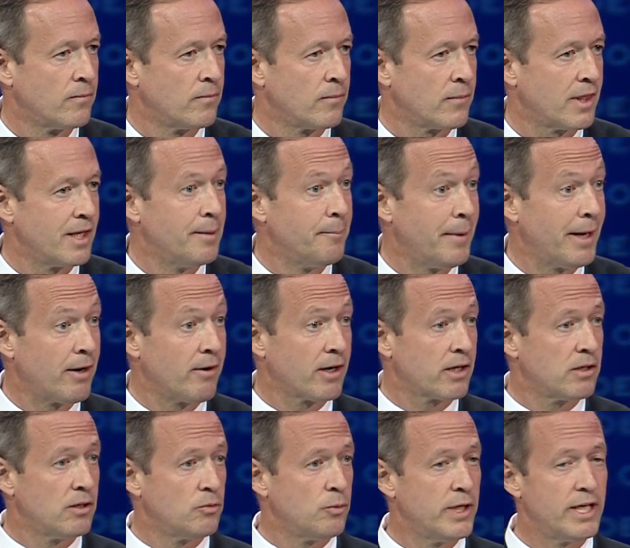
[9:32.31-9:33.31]
The
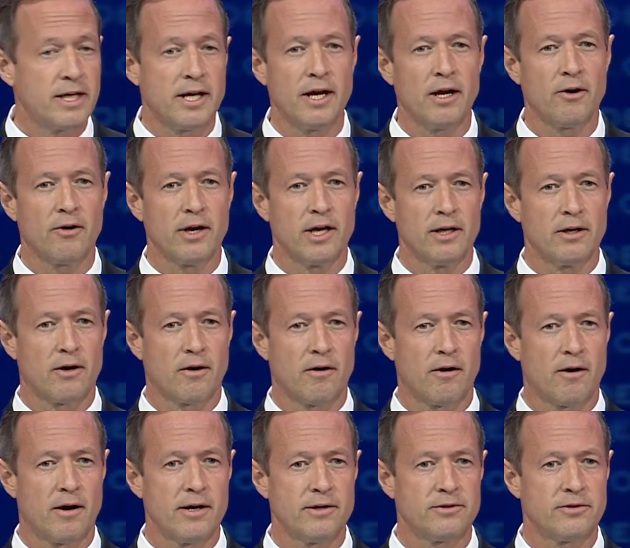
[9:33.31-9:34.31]
America we carry in our
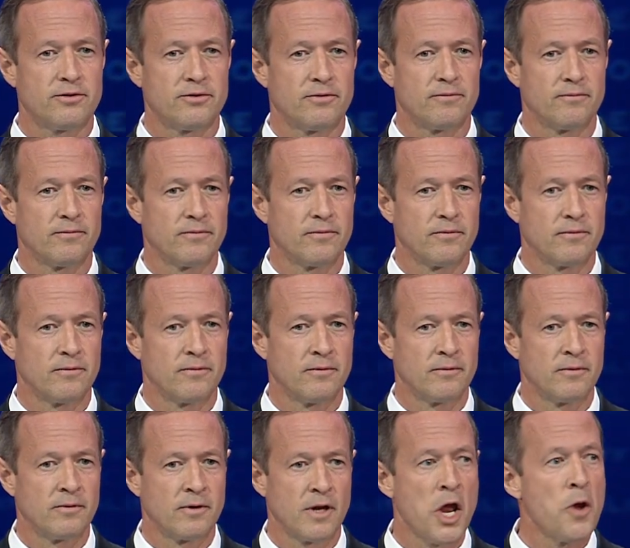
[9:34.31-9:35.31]
hearts,
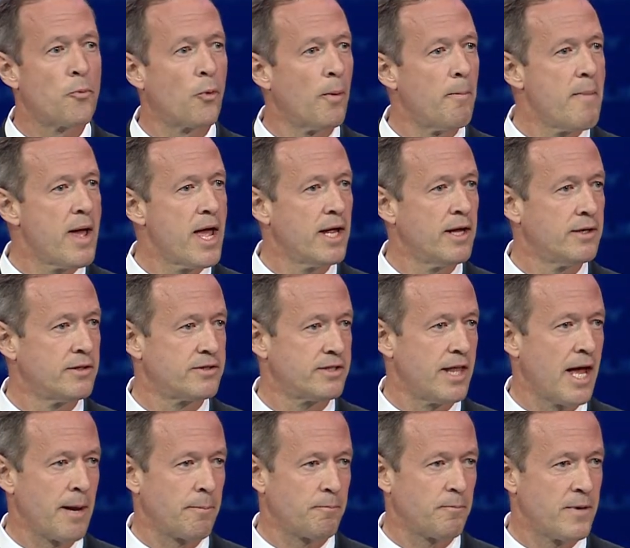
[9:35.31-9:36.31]
it remains
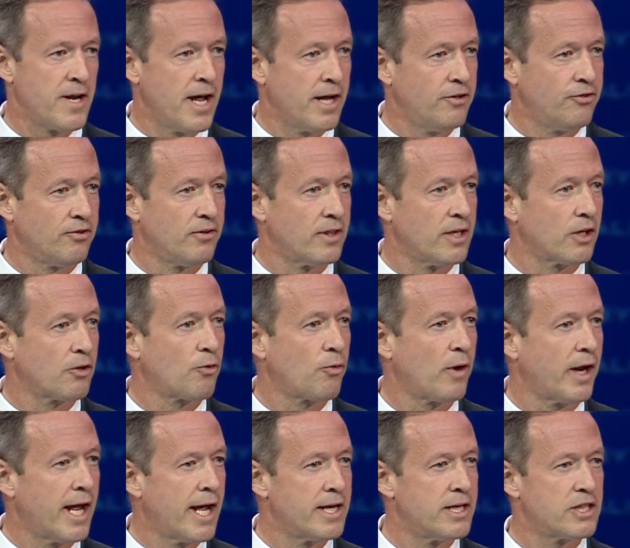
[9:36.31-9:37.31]
that nation that
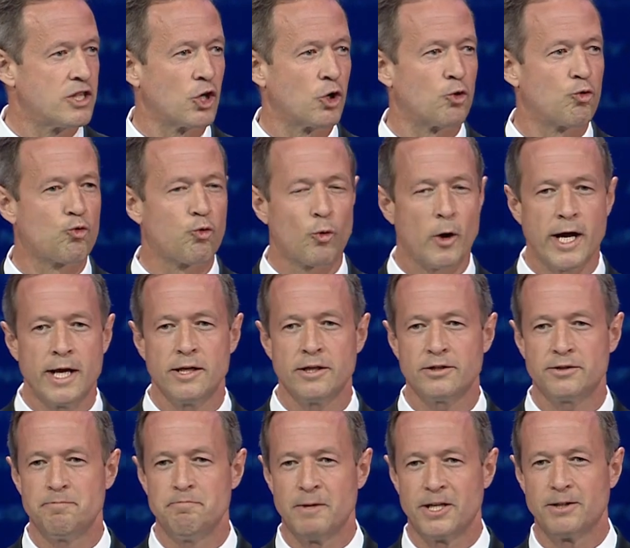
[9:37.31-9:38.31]
created the
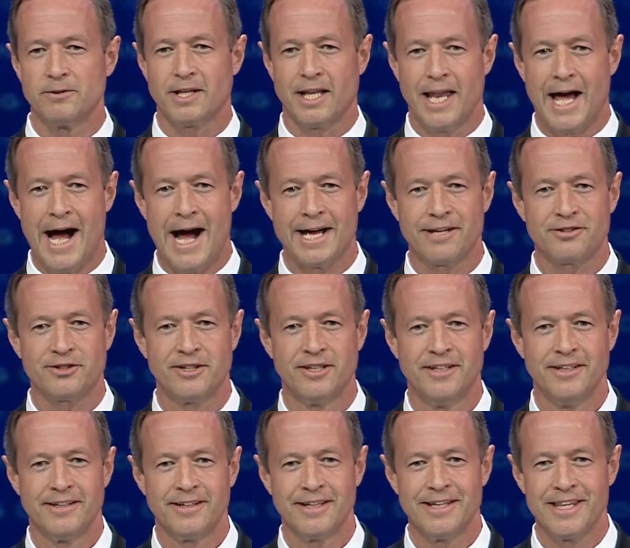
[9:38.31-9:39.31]
greatest middle class
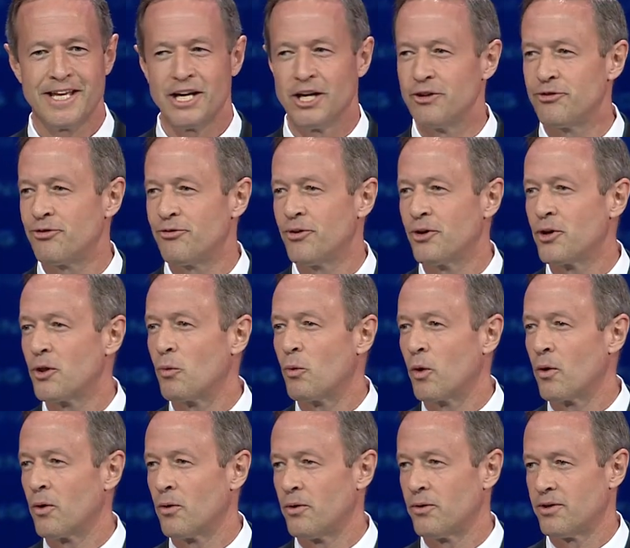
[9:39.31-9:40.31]
in the history of the
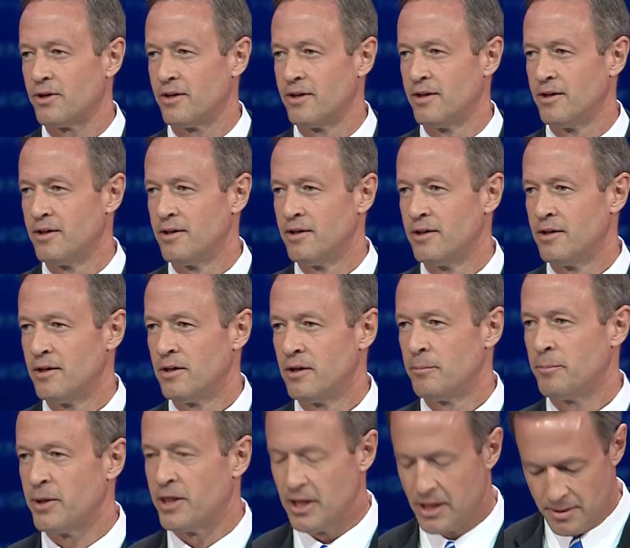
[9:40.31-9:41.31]
world.
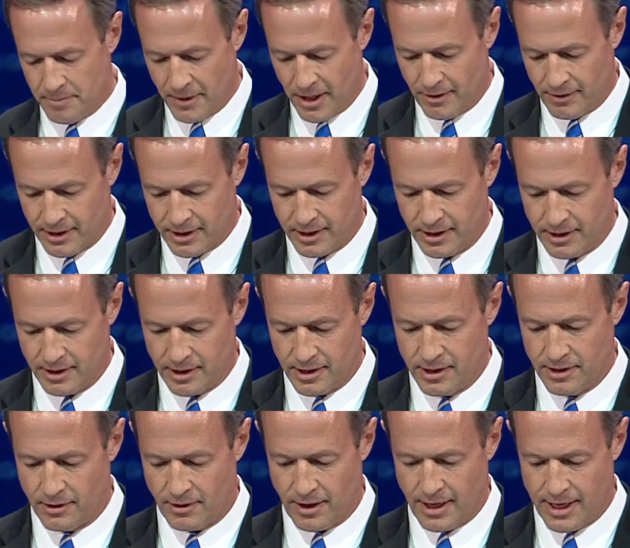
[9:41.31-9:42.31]
But the America
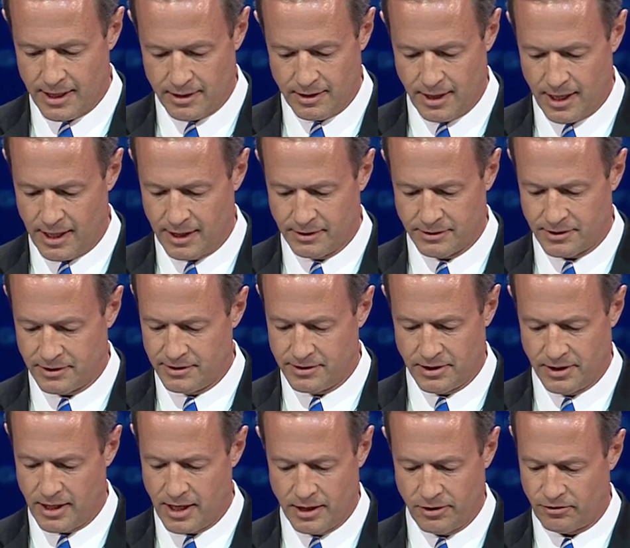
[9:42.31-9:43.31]
in our headlines is a
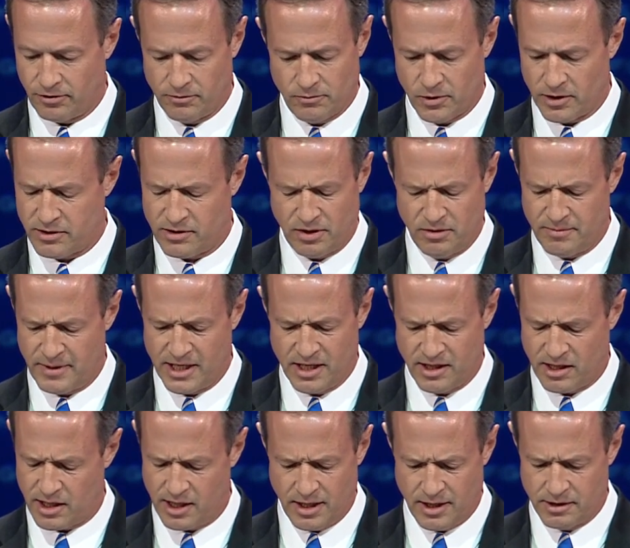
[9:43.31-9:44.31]
nation where too many
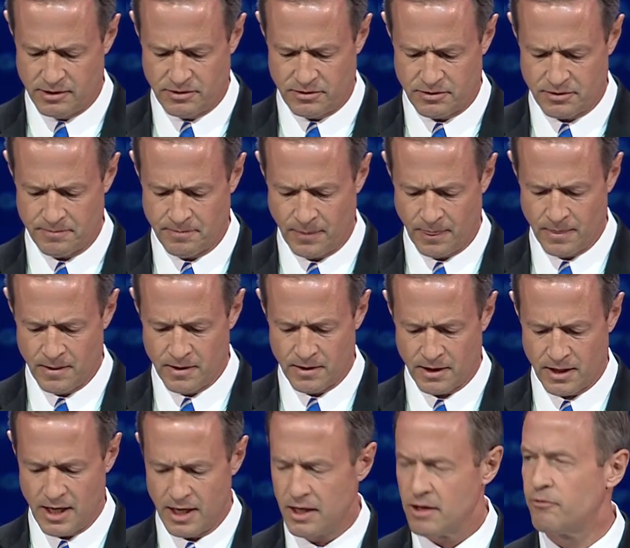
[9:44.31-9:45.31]
kids
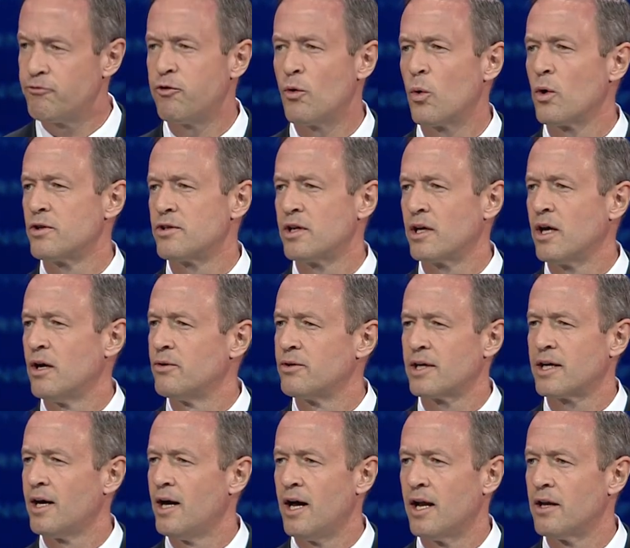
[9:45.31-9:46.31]
can't afford to go to
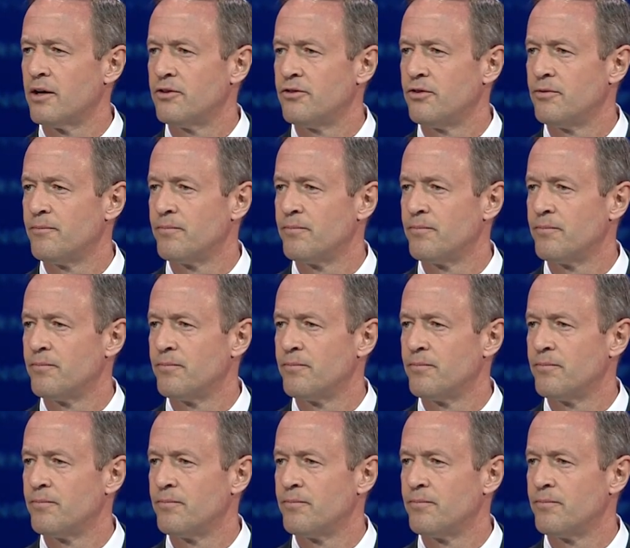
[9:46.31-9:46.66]
college,